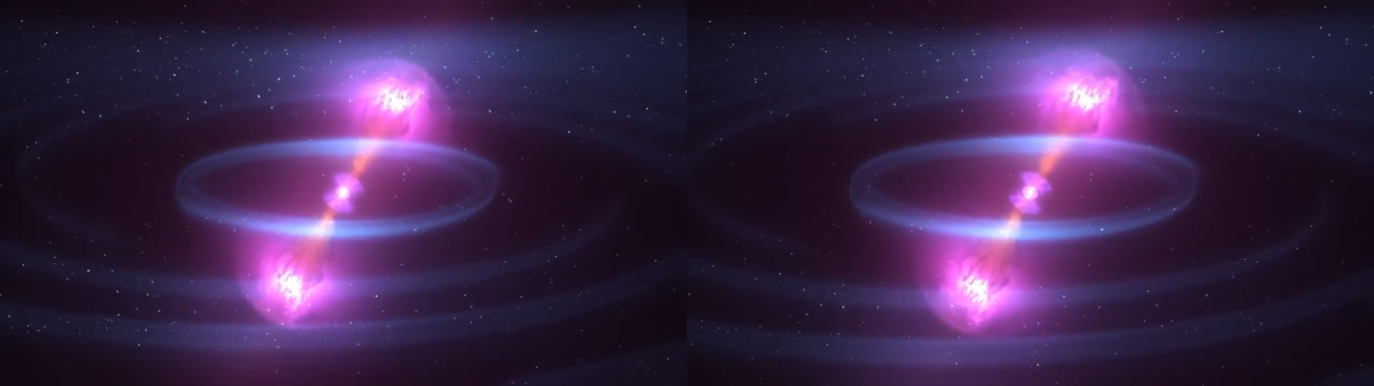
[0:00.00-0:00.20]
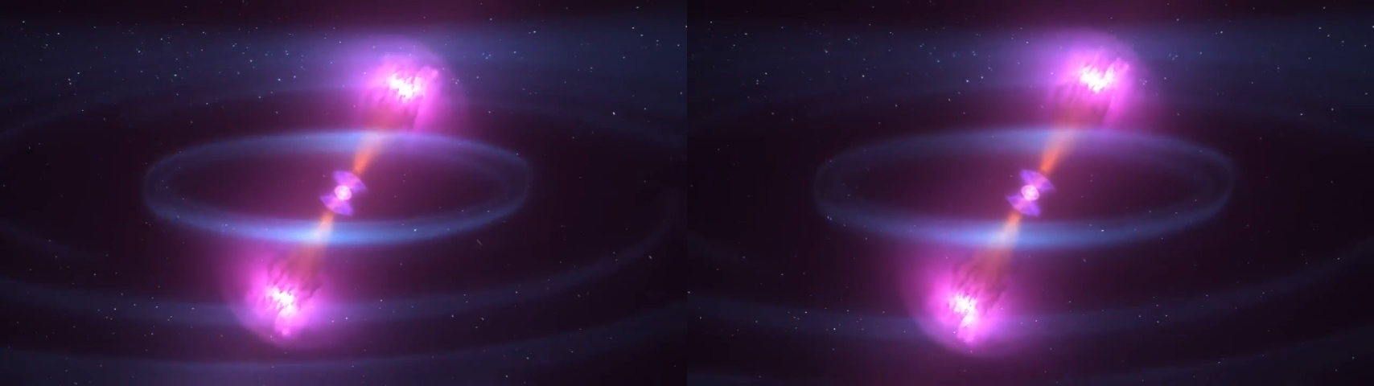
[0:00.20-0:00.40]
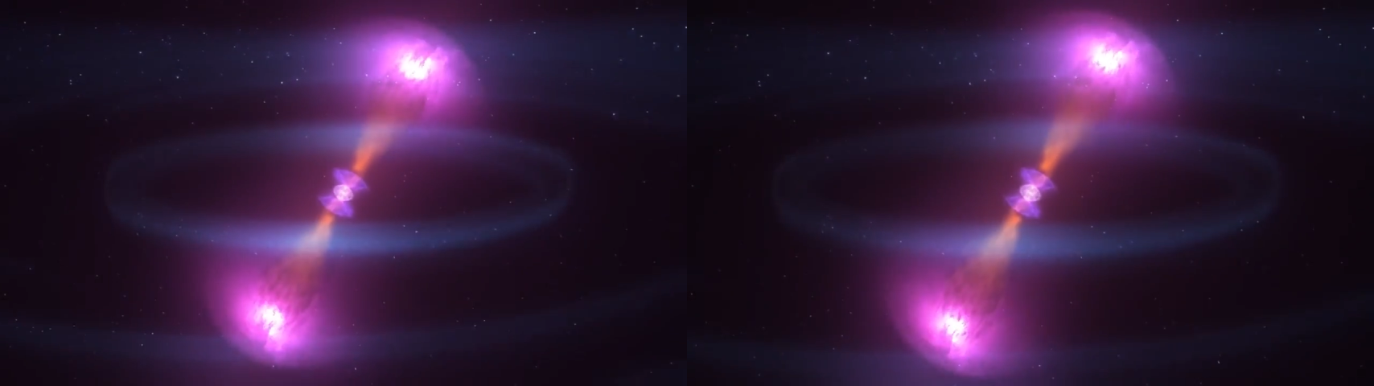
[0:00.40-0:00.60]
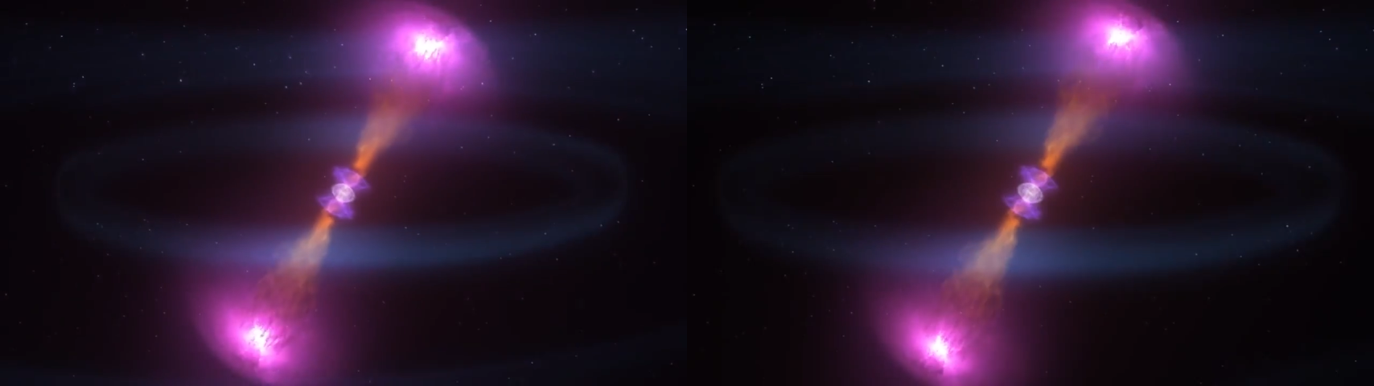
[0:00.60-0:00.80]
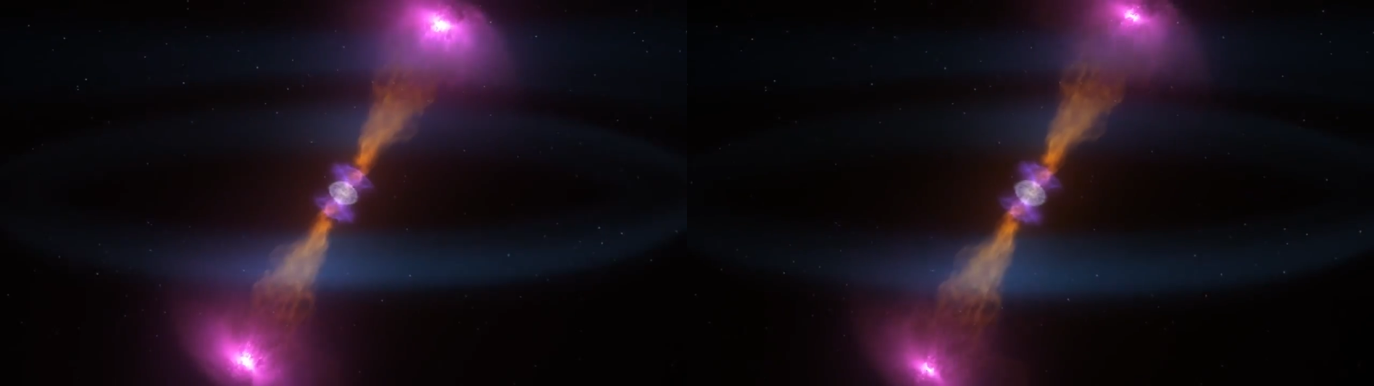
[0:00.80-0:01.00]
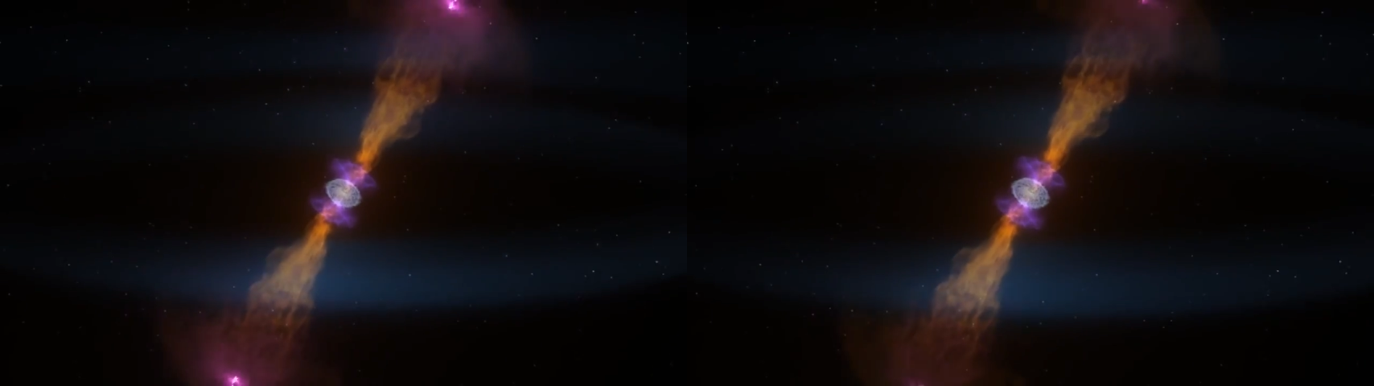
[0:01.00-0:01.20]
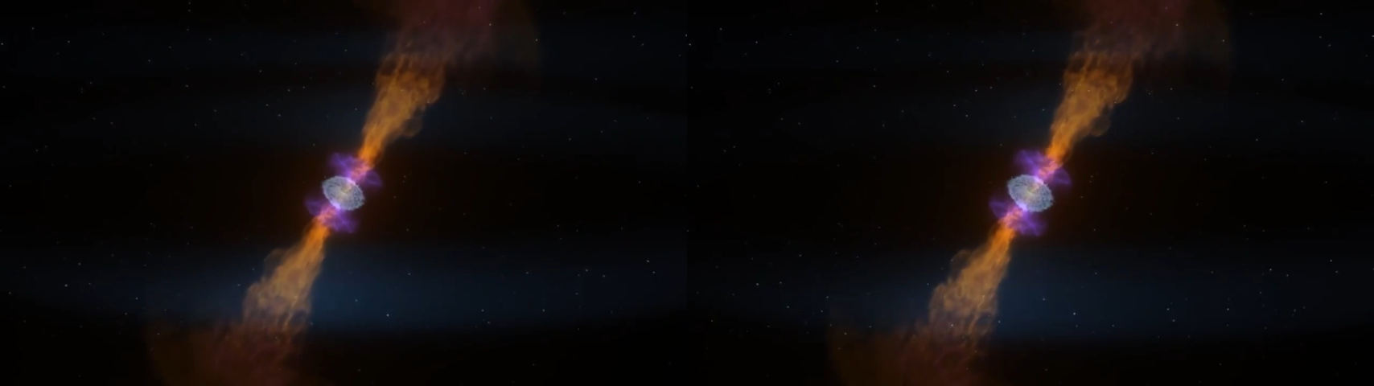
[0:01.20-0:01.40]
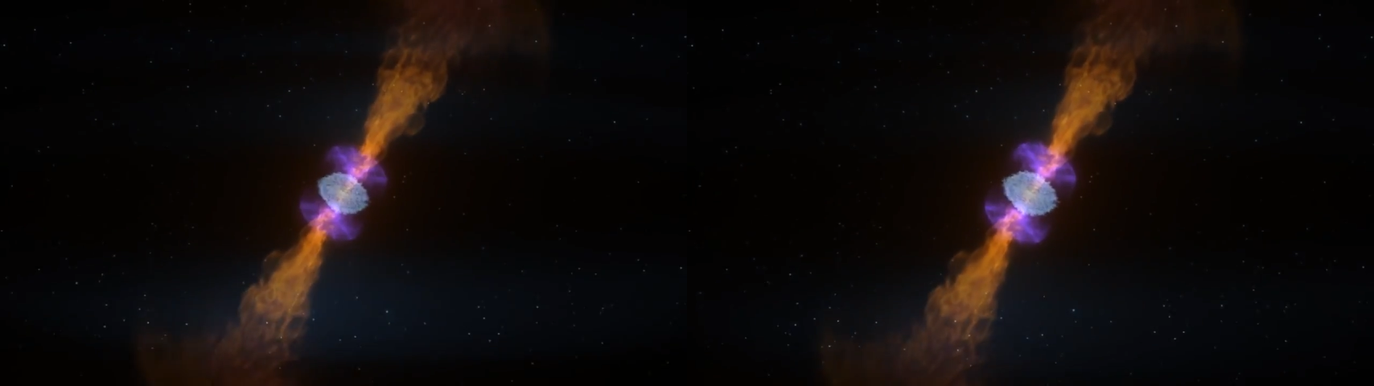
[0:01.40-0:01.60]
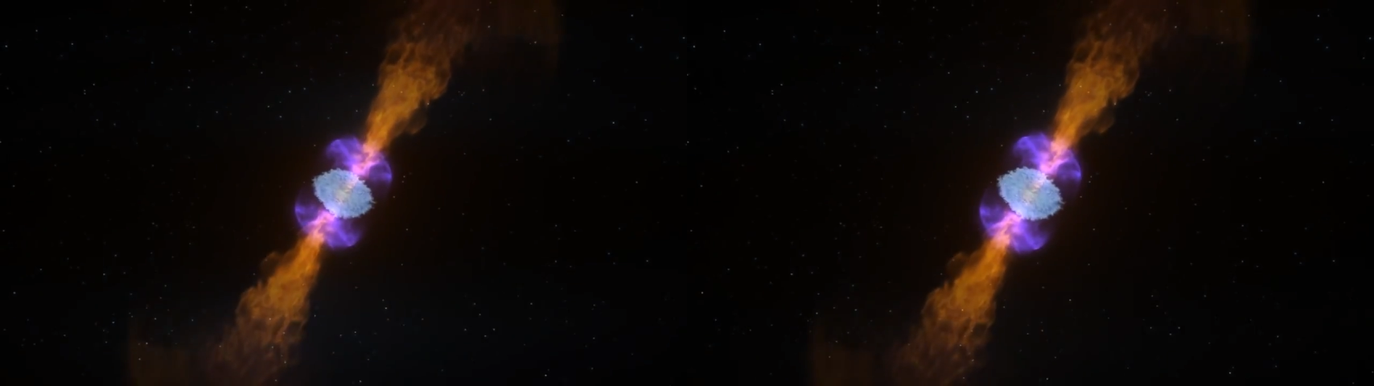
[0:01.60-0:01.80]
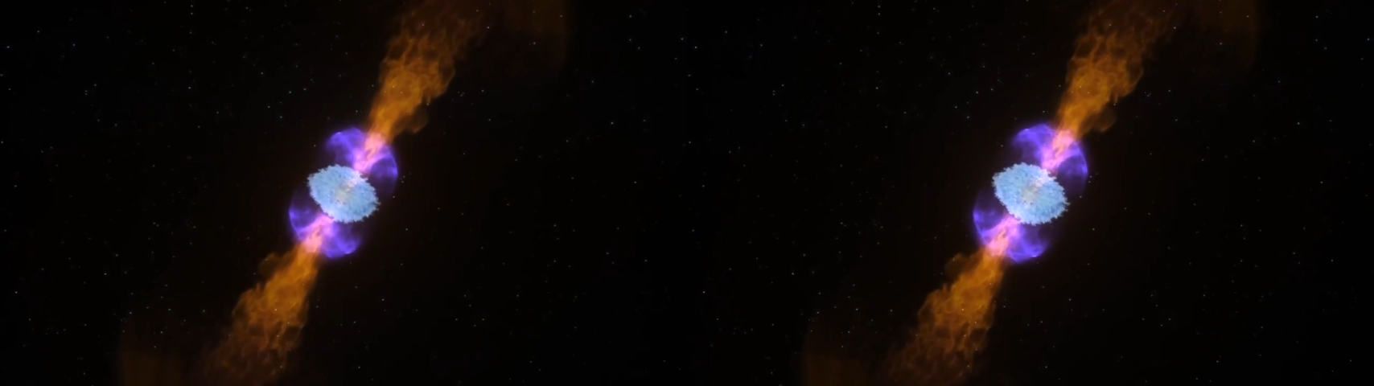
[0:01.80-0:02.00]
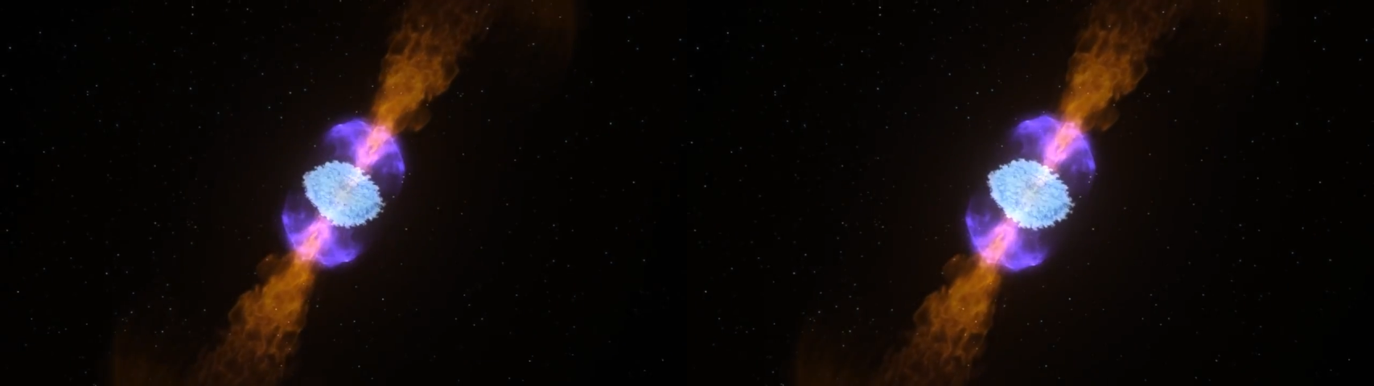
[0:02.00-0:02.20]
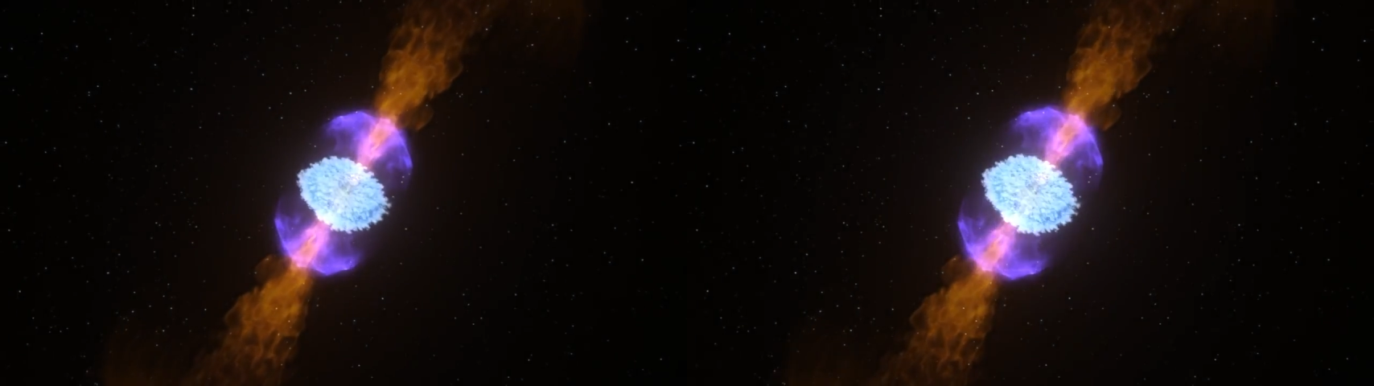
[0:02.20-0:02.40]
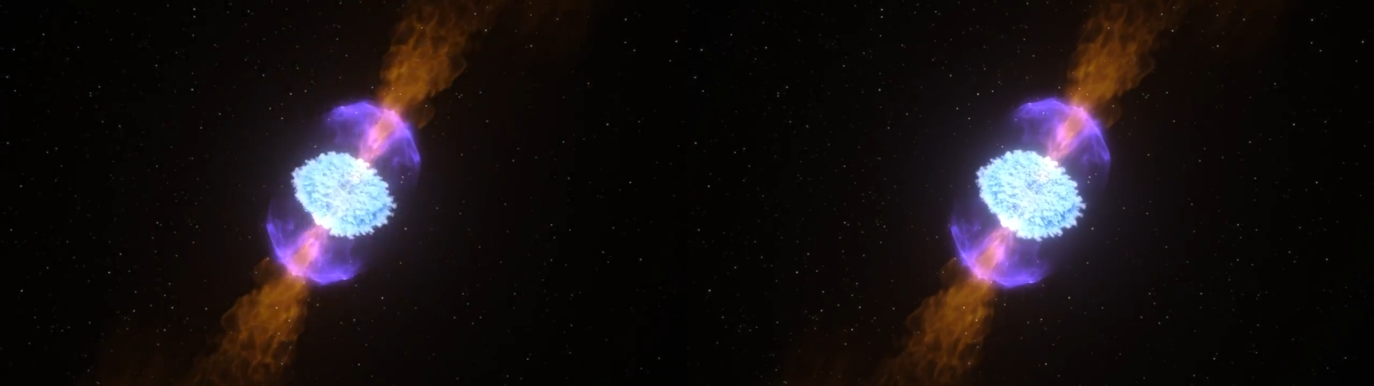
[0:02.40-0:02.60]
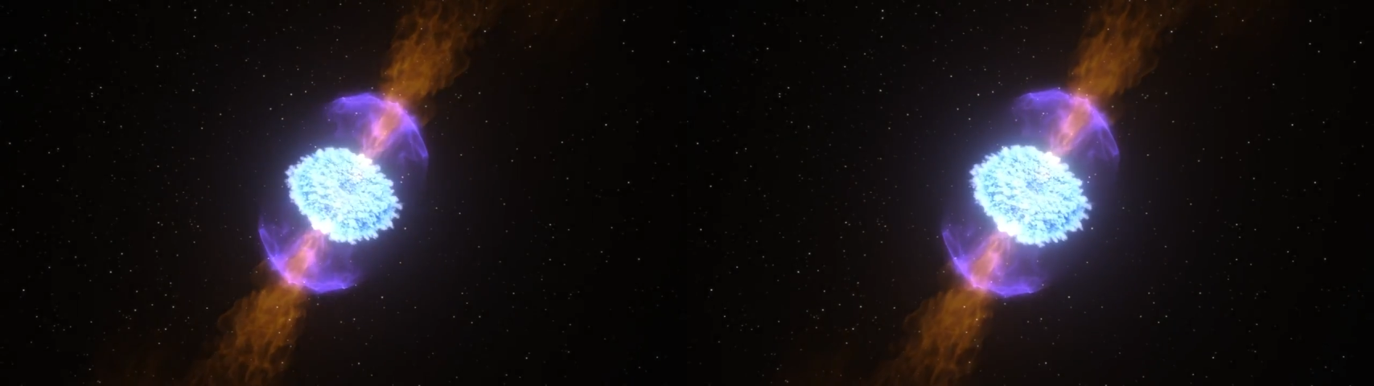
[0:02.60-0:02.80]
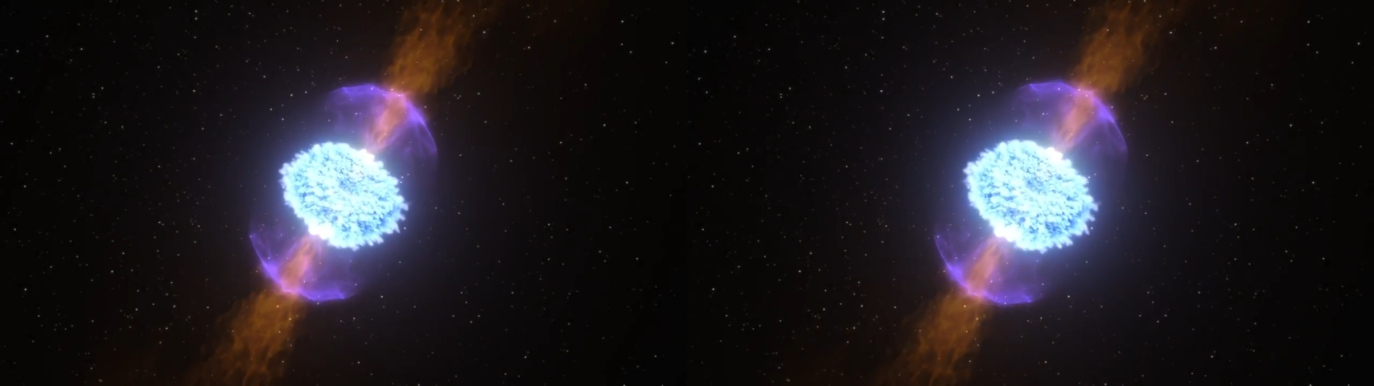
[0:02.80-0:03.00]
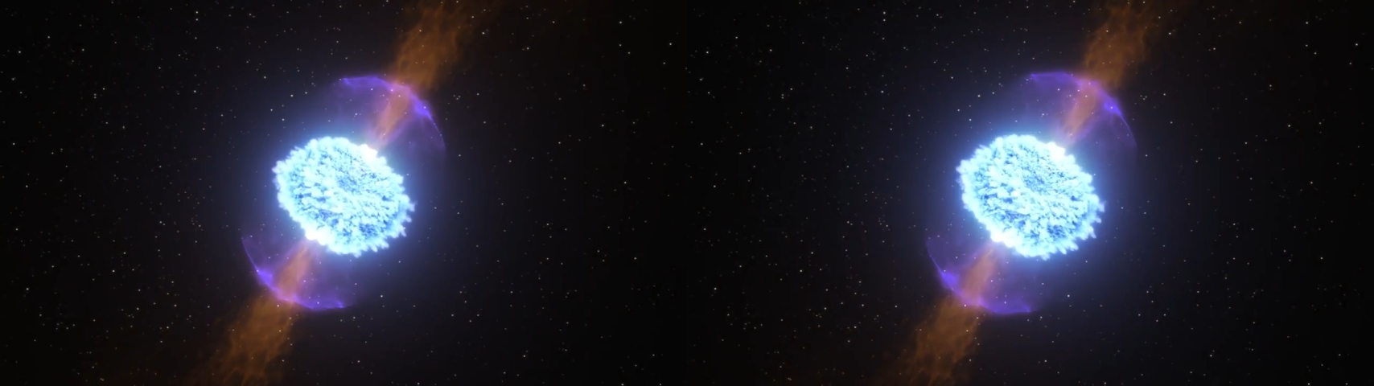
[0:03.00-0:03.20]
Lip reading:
[unreadable: no face in view]